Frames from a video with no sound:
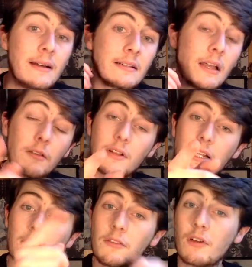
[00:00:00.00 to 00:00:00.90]
just
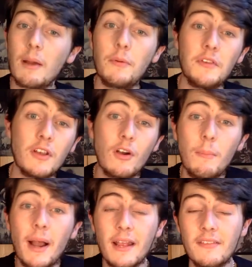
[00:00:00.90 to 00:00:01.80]
click the subscribe button so you can come
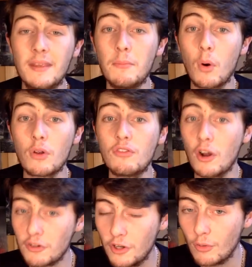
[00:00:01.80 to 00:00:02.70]
back and see more
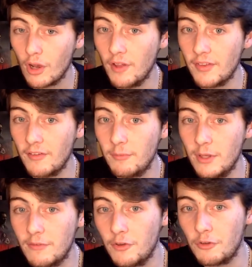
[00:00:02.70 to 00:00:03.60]
Doctor Who content from me
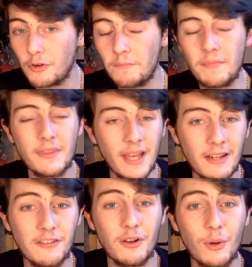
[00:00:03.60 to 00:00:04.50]
in the future.
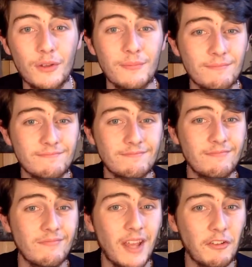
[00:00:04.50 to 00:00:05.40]
And as always,
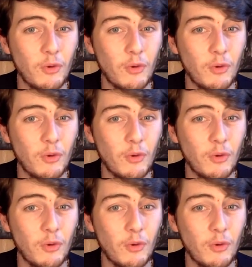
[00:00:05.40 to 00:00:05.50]
thanks for